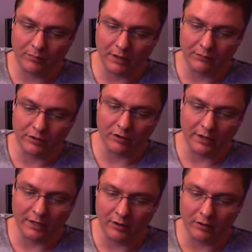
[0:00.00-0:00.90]
give to your
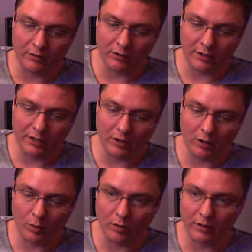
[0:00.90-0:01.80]
ego, your
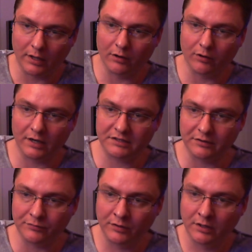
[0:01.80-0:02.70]
ego or get
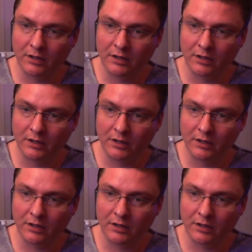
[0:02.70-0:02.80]
aggressive.